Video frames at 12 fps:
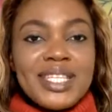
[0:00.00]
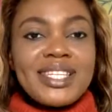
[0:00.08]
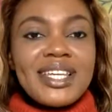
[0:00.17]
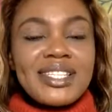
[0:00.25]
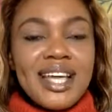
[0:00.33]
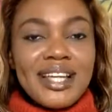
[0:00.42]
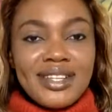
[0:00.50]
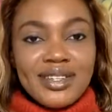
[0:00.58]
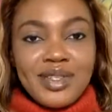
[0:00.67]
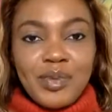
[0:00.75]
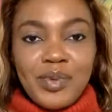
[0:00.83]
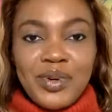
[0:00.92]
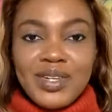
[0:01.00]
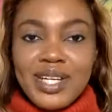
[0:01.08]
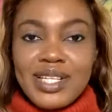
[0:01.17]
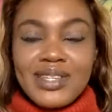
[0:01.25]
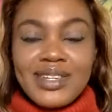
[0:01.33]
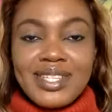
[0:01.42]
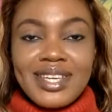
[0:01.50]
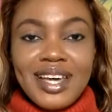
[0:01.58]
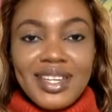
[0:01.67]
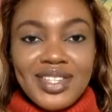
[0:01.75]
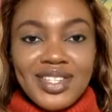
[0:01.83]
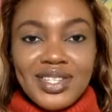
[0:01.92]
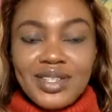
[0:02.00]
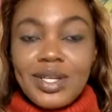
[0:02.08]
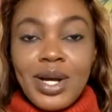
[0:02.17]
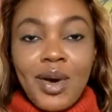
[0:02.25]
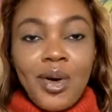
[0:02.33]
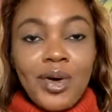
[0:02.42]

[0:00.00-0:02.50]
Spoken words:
business@entrepreneurs.ng,